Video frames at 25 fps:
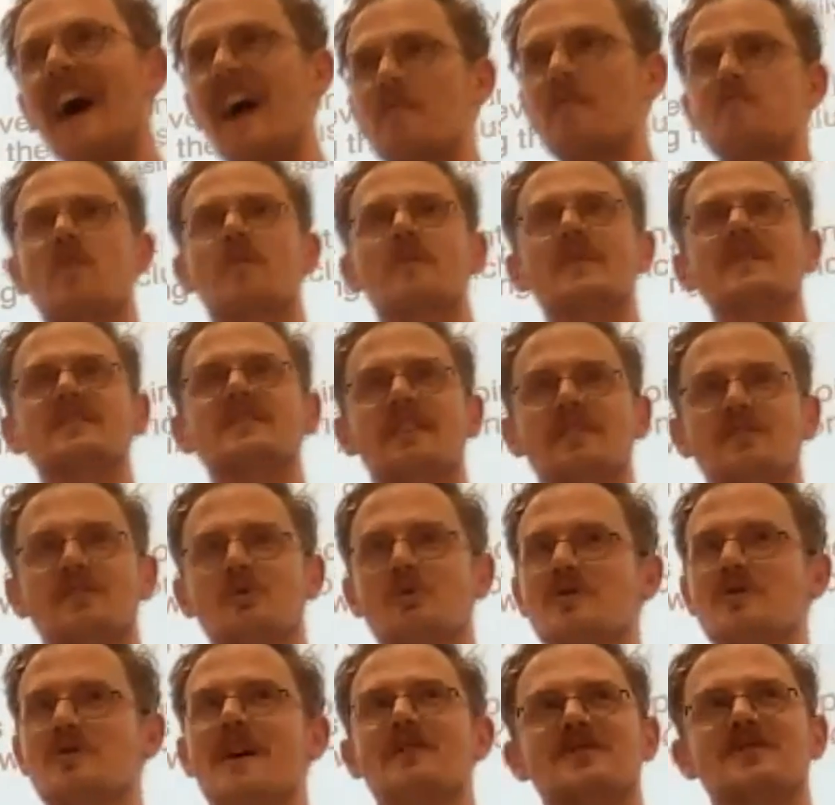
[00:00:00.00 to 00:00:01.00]
I have promised I'll
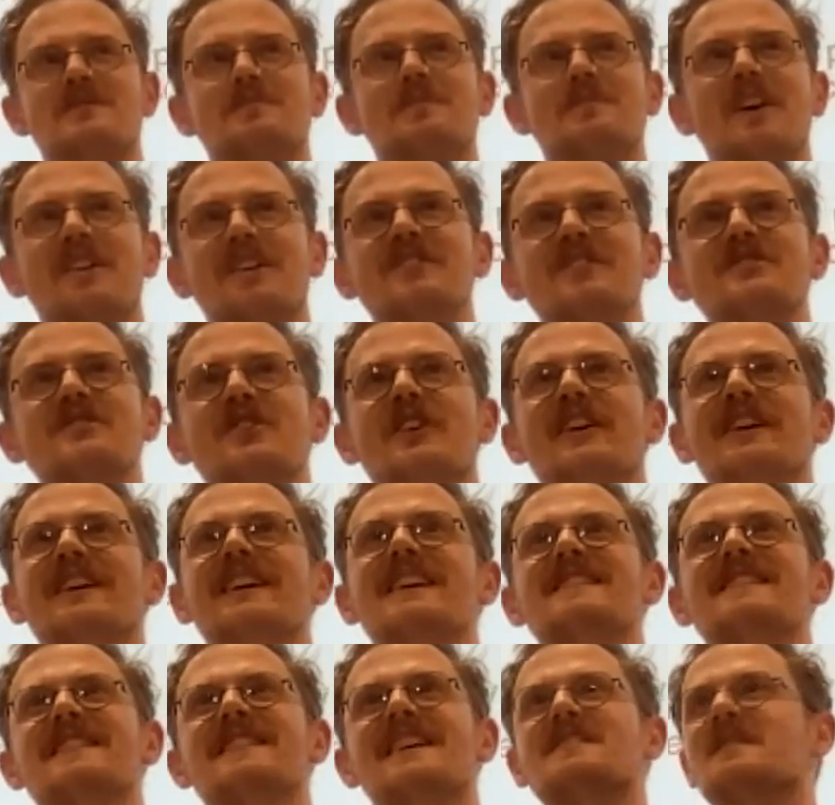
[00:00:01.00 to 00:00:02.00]
talk about deep learning. So I
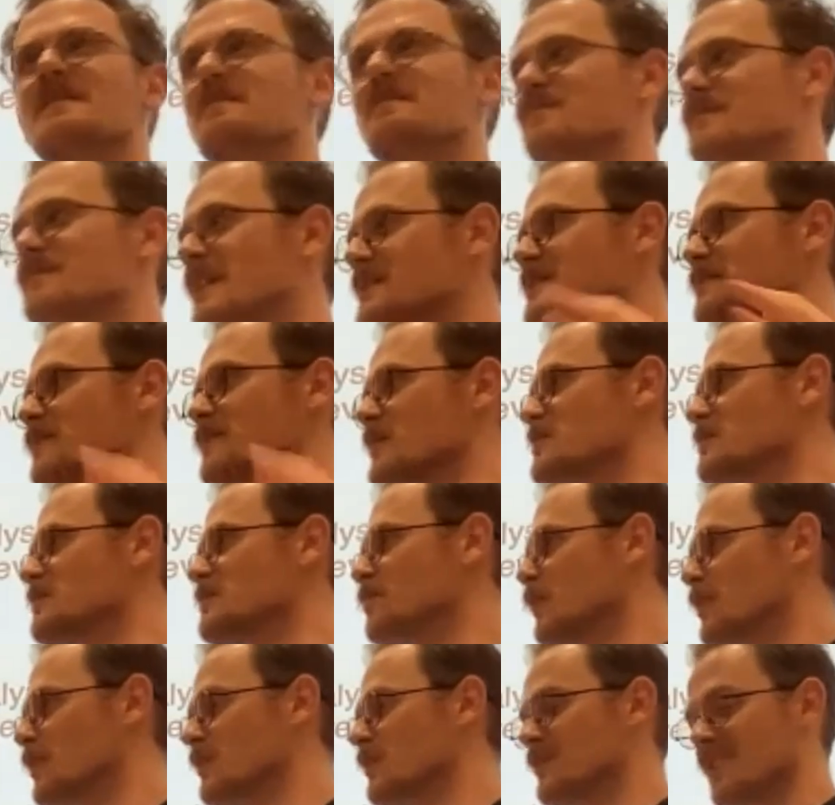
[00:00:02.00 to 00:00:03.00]
guess that's the most
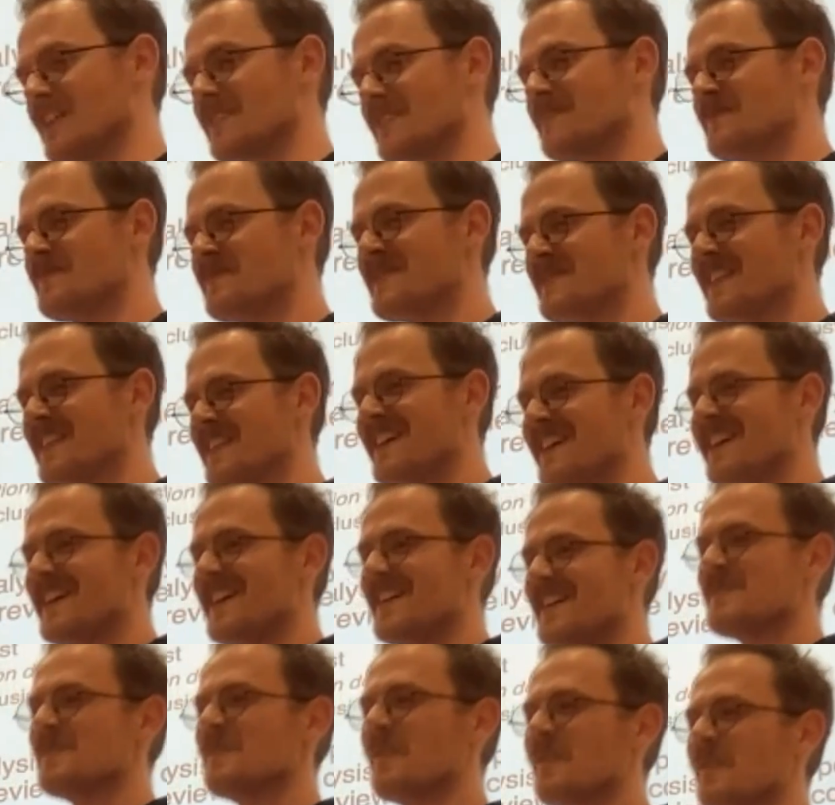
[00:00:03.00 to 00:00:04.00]
important thing.
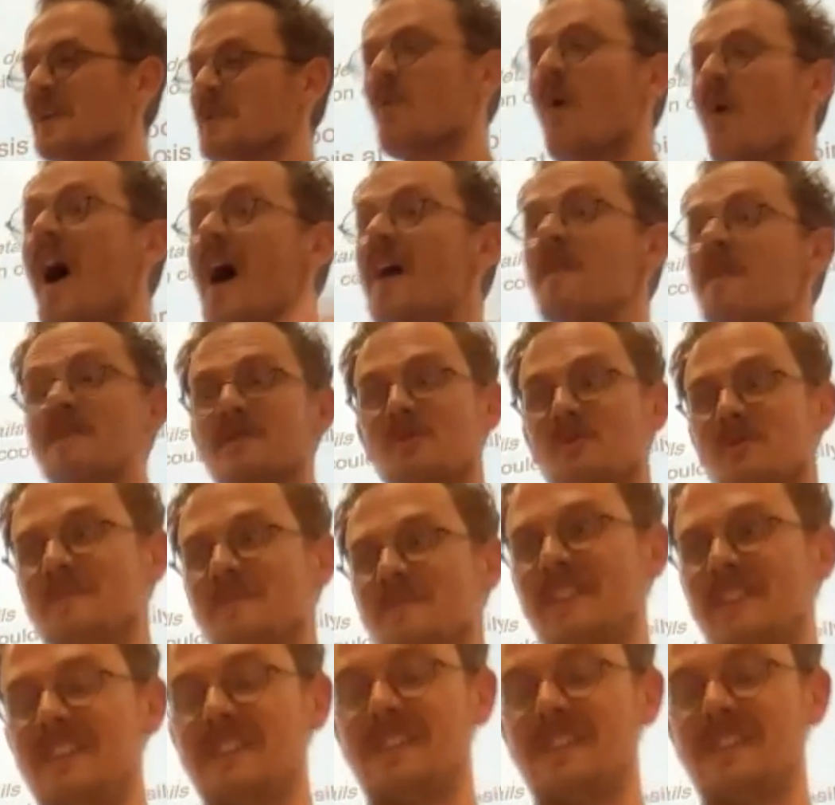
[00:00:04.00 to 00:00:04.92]
Why are we talking about